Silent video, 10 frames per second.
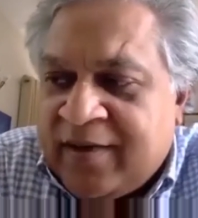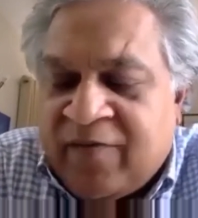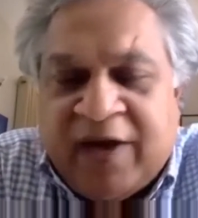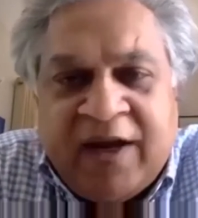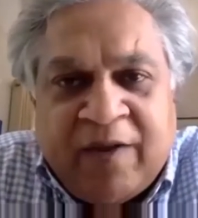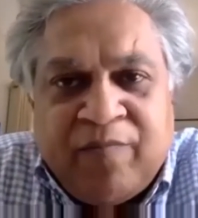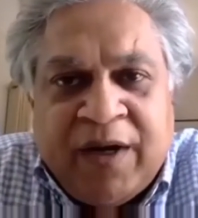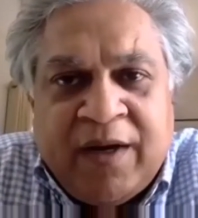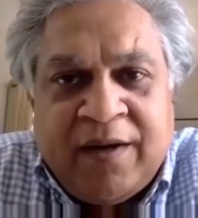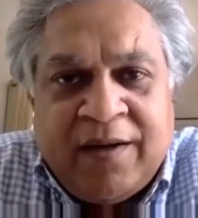very
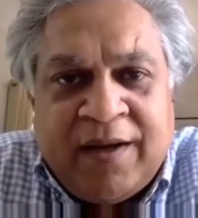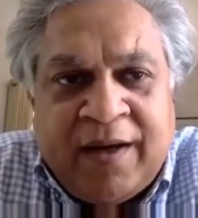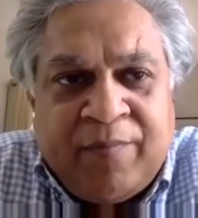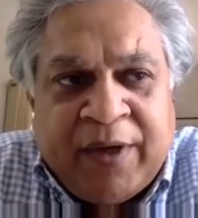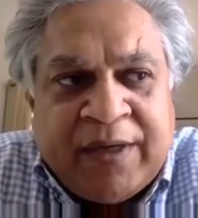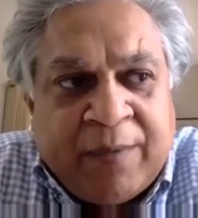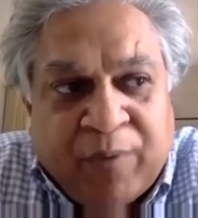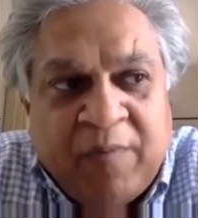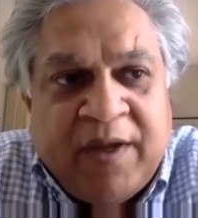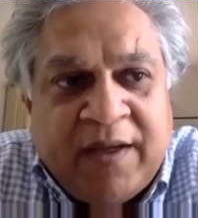humble but
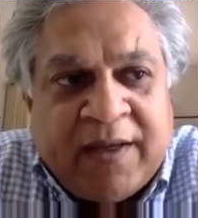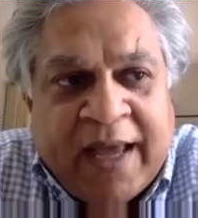probably